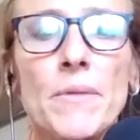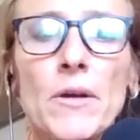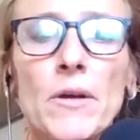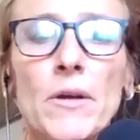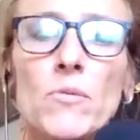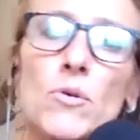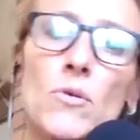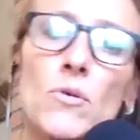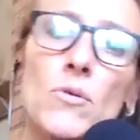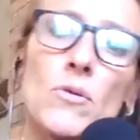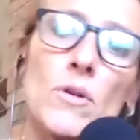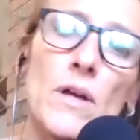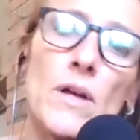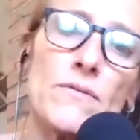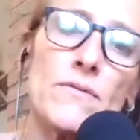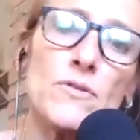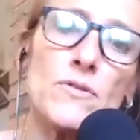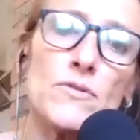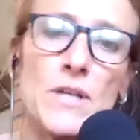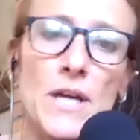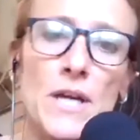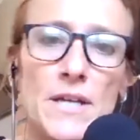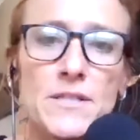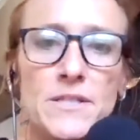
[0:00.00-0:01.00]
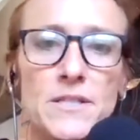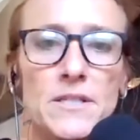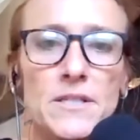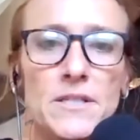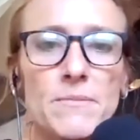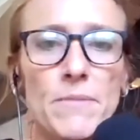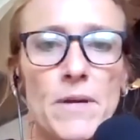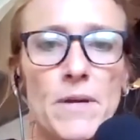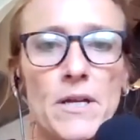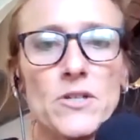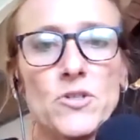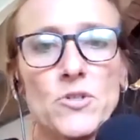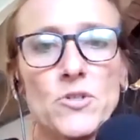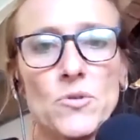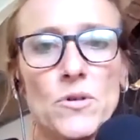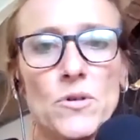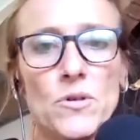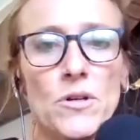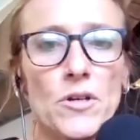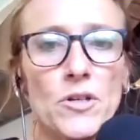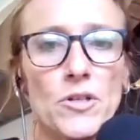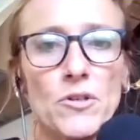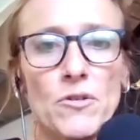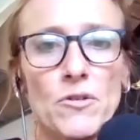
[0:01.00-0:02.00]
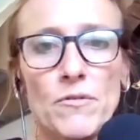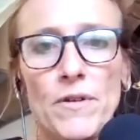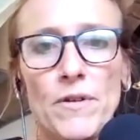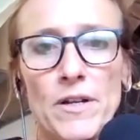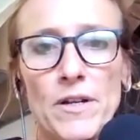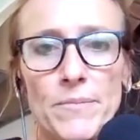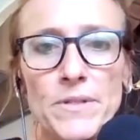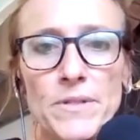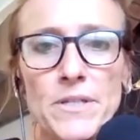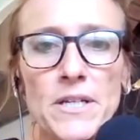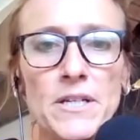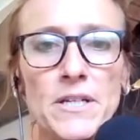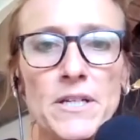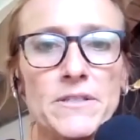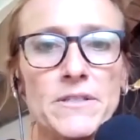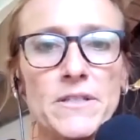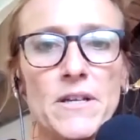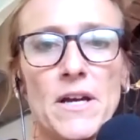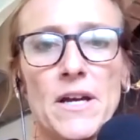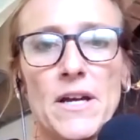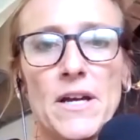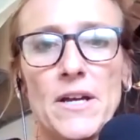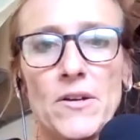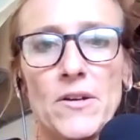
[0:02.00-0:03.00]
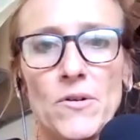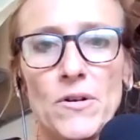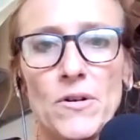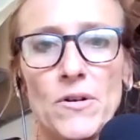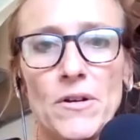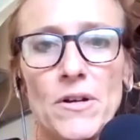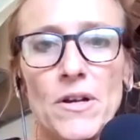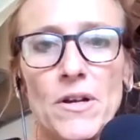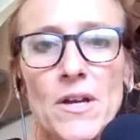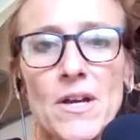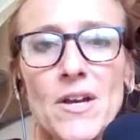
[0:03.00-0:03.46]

And I'm like, well, have you tested to make sure your vitamin D is high or